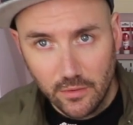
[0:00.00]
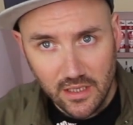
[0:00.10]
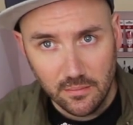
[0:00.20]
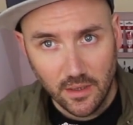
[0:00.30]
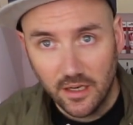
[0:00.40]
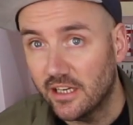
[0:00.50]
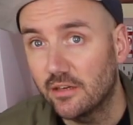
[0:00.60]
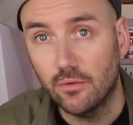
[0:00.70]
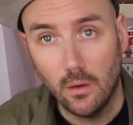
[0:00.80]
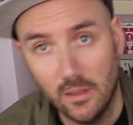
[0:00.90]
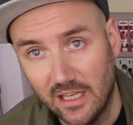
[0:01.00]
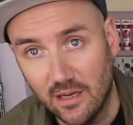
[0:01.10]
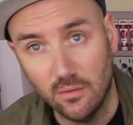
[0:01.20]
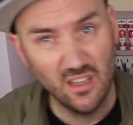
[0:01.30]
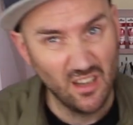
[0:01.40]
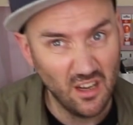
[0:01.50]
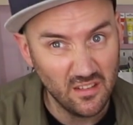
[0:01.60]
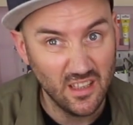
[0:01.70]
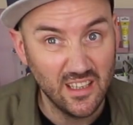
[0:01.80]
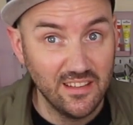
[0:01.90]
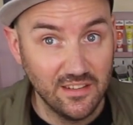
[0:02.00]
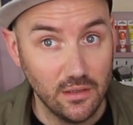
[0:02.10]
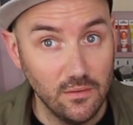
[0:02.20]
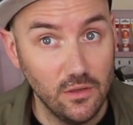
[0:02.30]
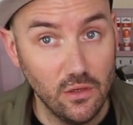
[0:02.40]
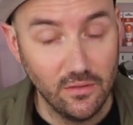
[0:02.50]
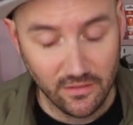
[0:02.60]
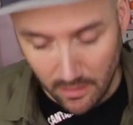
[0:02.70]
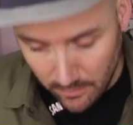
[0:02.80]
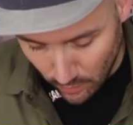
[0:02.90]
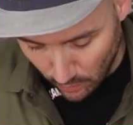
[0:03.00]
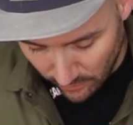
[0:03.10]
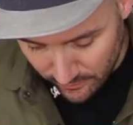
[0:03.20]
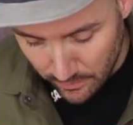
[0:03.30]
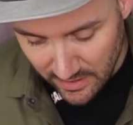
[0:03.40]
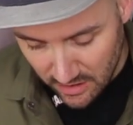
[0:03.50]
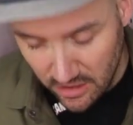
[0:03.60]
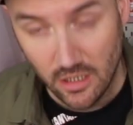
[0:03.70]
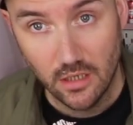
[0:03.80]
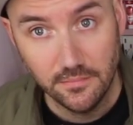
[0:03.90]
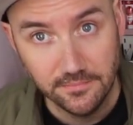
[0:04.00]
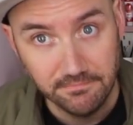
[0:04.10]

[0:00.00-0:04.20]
recombining, rolling out and cutting until you've used up all of your mixture.